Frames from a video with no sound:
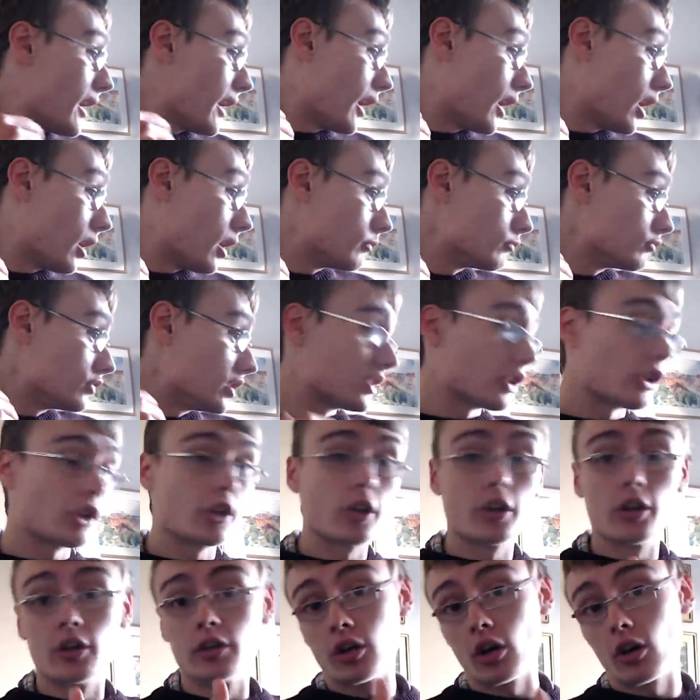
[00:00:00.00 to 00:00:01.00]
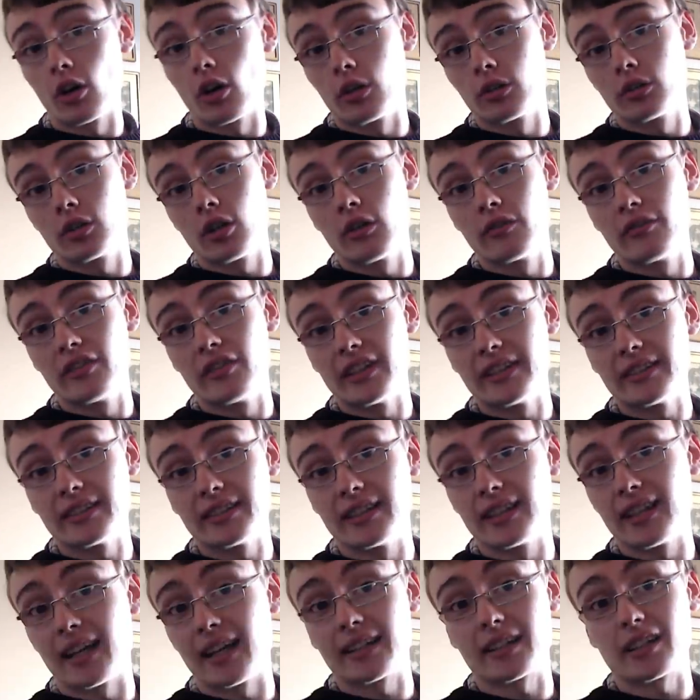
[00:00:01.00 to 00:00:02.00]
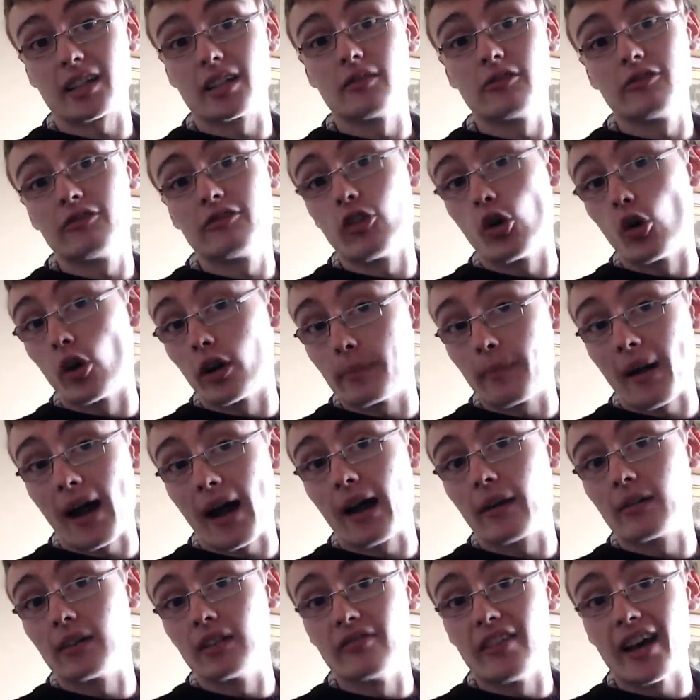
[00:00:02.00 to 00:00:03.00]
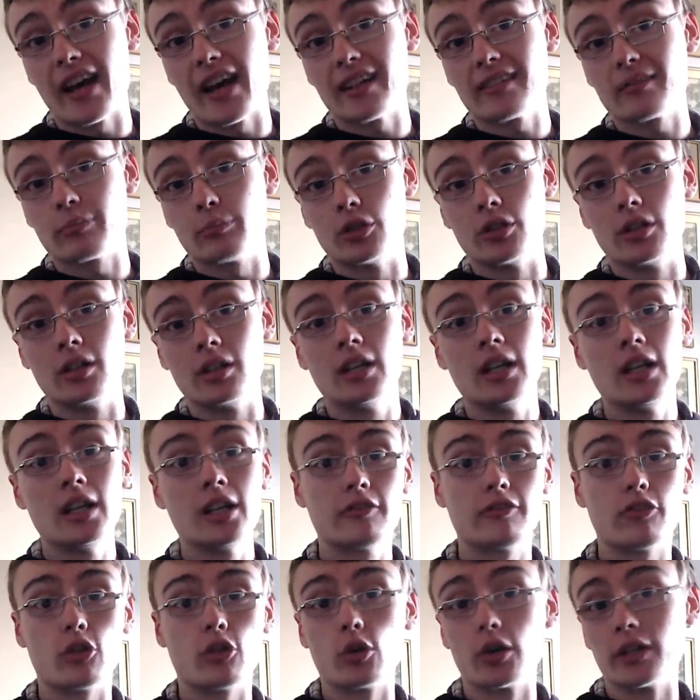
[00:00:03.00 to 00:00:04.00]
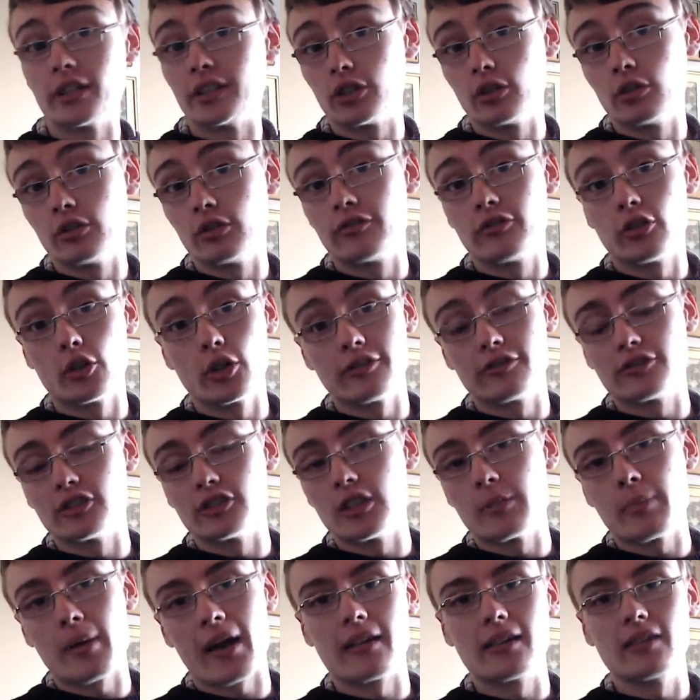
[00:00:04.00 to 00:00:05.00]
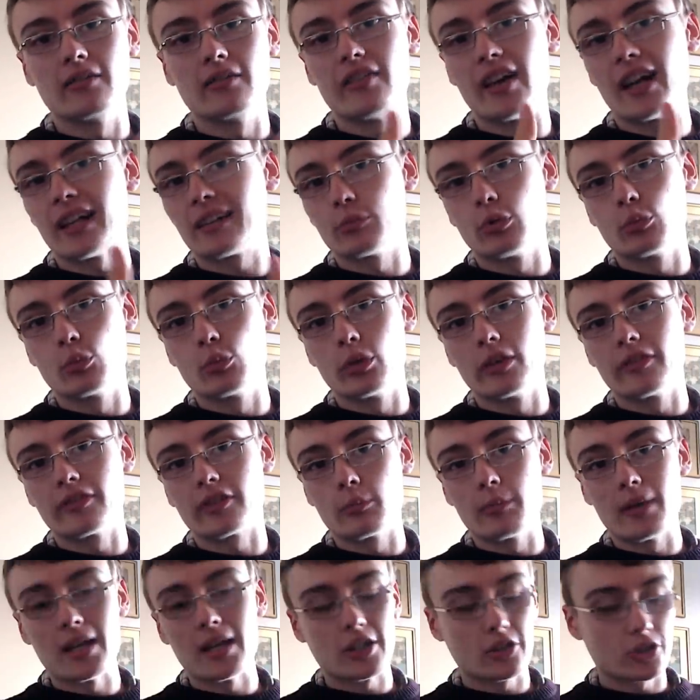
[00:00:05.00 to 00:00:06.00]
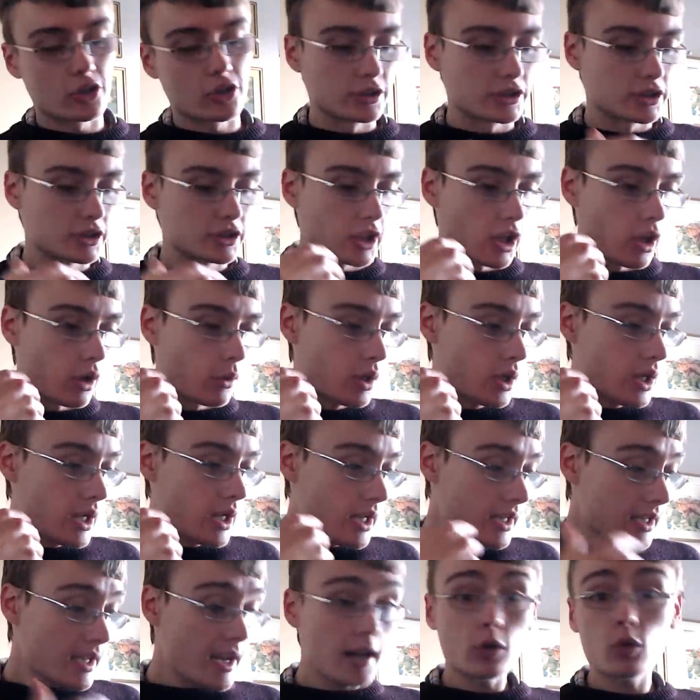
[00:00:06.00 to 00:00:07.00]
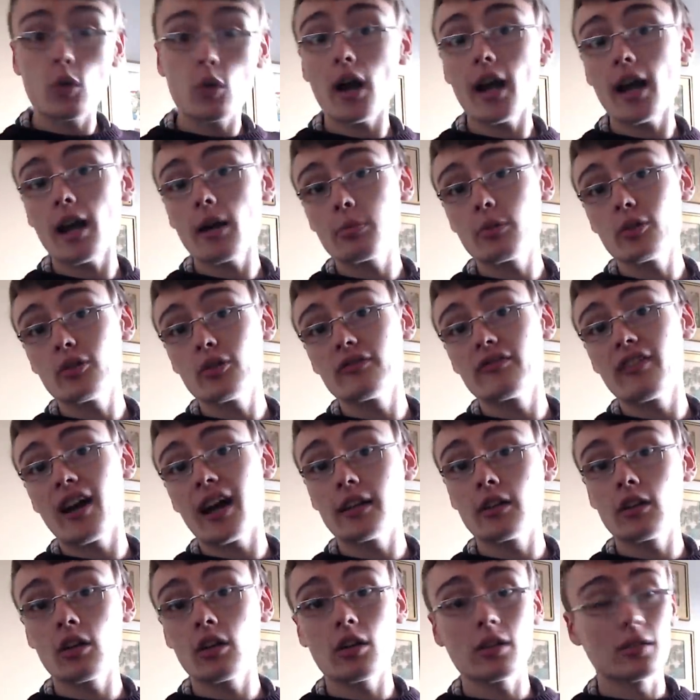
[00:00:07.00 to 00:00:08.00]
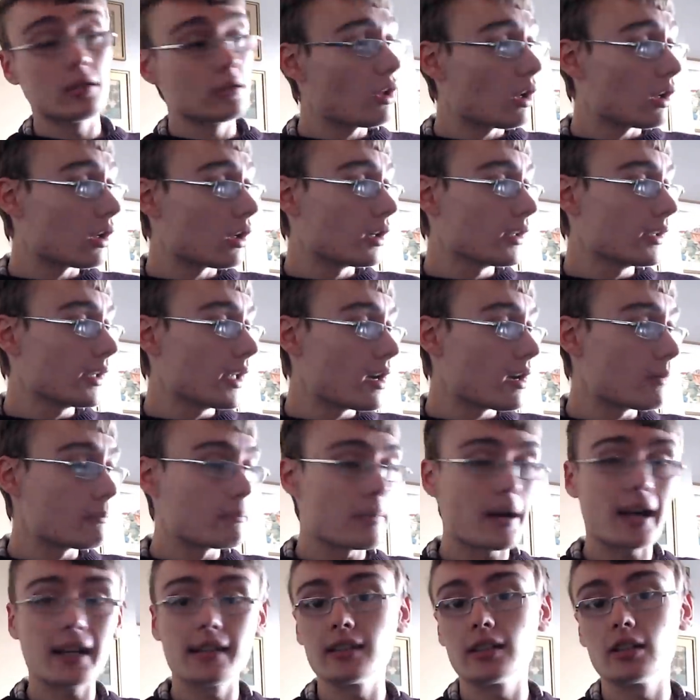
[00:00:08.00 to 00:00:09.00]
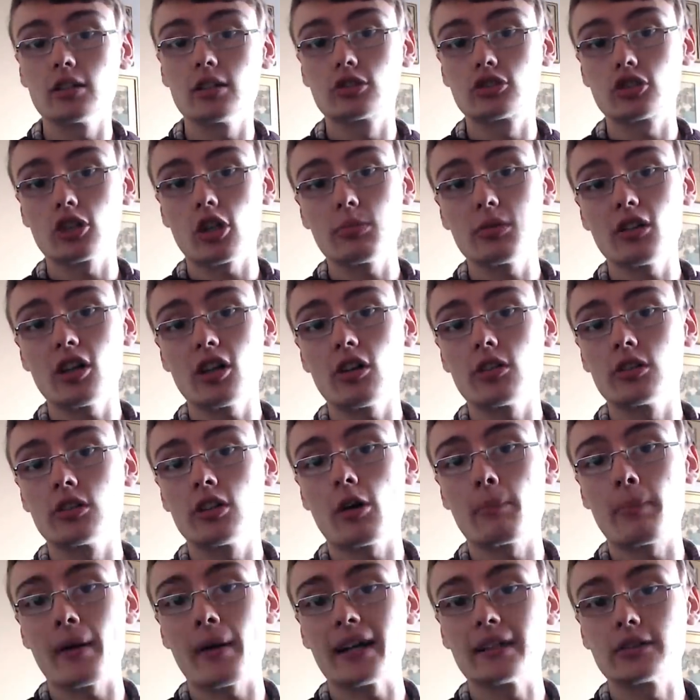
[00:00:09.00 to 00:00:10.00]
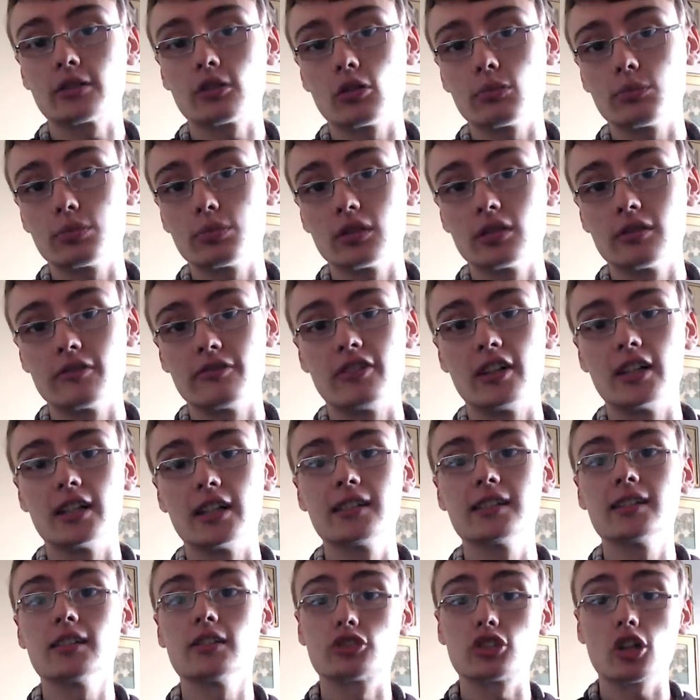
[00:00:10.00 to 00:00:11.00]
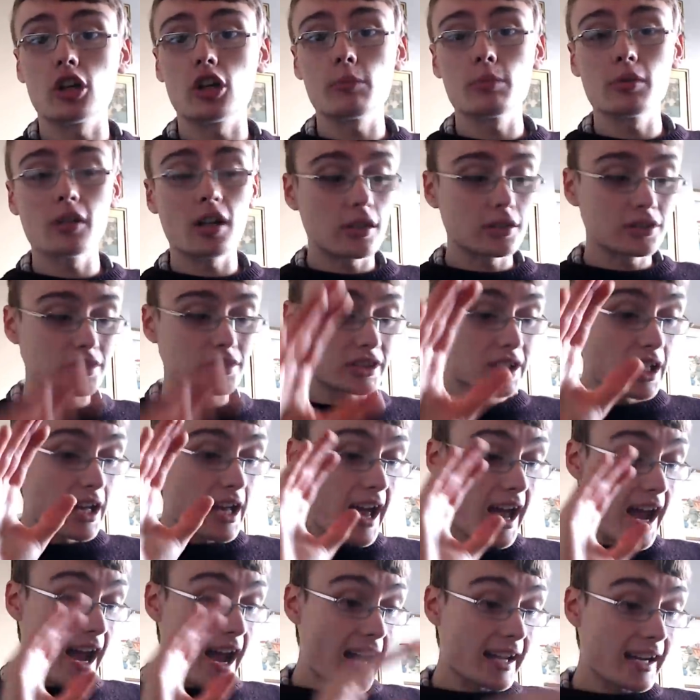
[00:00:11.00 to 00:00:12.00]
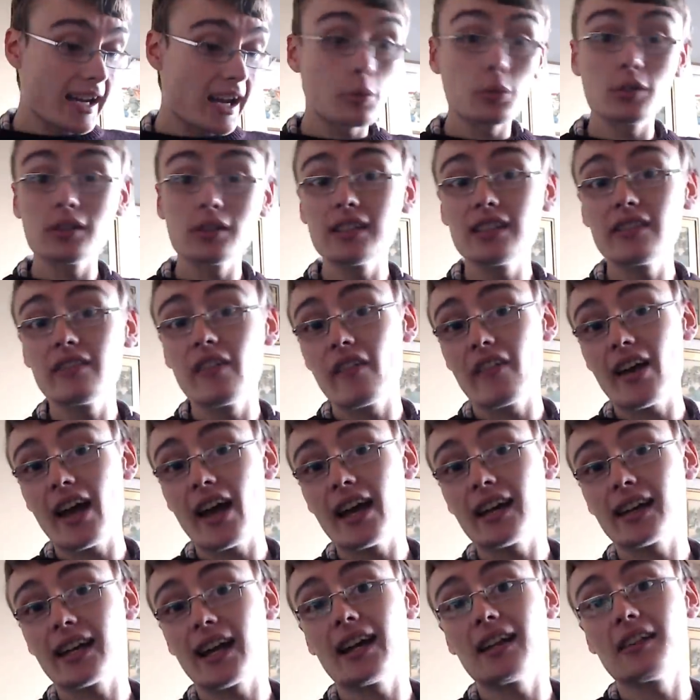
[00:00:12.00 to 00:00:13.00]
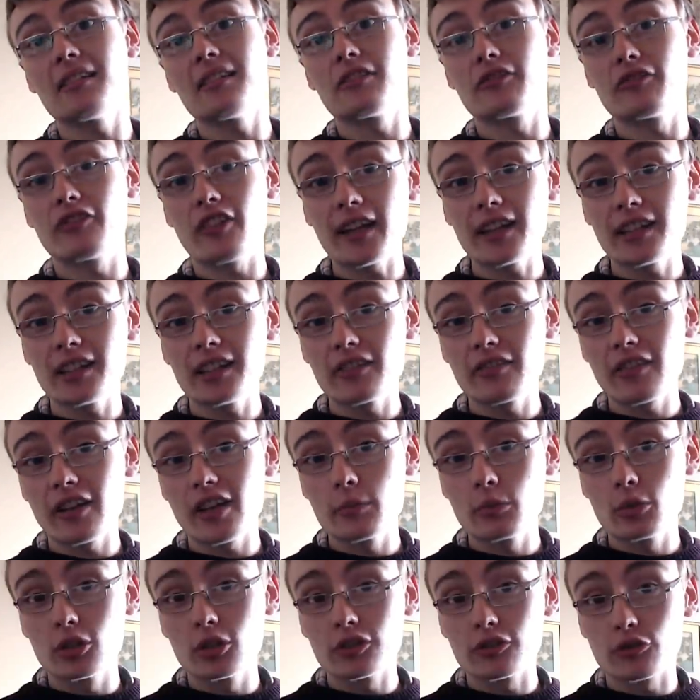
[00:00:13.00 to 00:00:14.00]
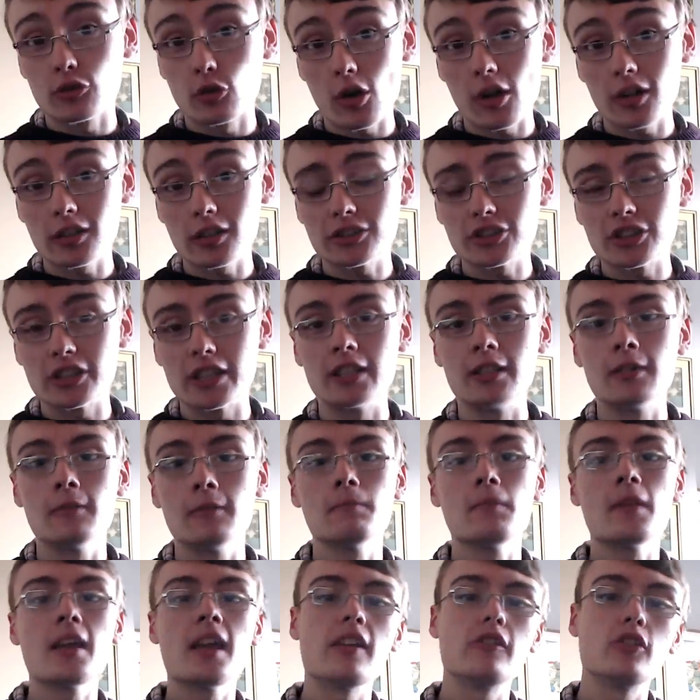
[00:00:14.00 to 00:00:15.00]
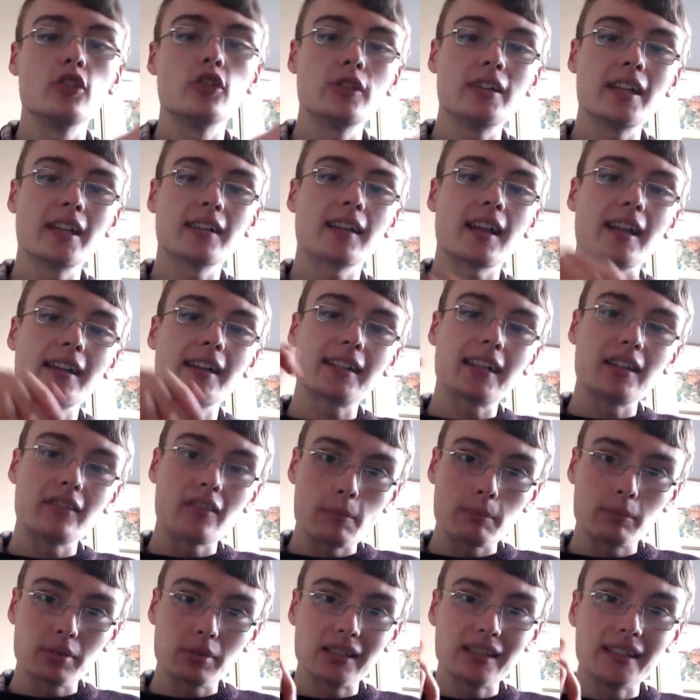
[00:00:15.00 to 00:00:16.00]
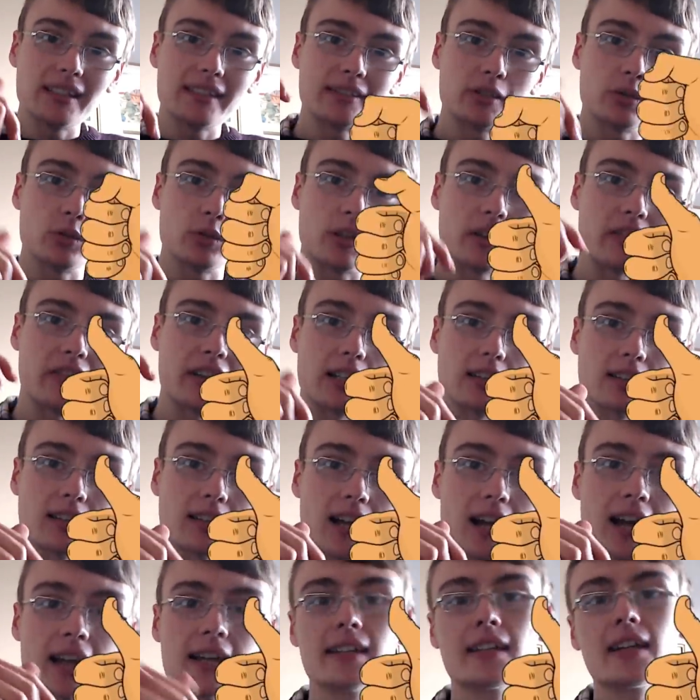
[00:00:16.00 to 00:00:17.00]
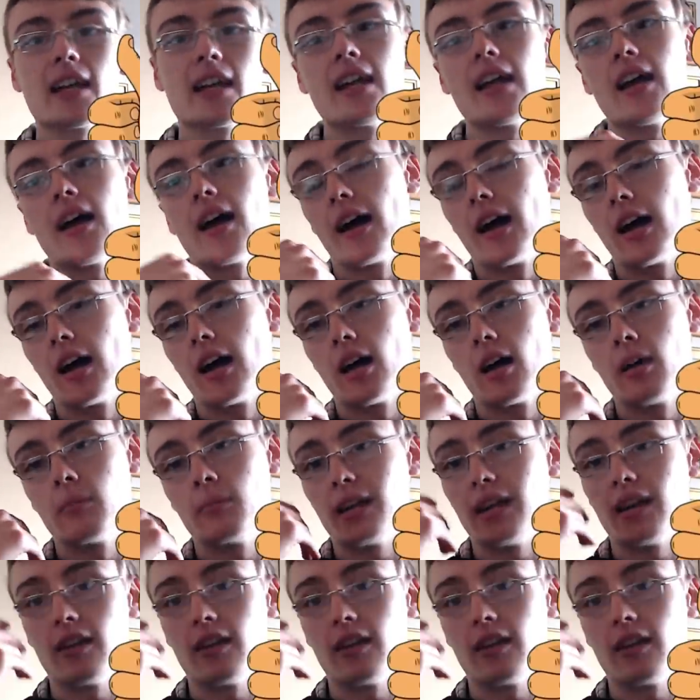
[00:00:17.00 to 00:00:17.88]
um, return on obviously like a 40 pound investment 42 43 pound investment with commission so yeah quite happy with that not not a uh, bad little job lot or not a bad couple of uh, little job lots and I will leave it there guys thank you very much for watching if you did like it then please do give it a like um,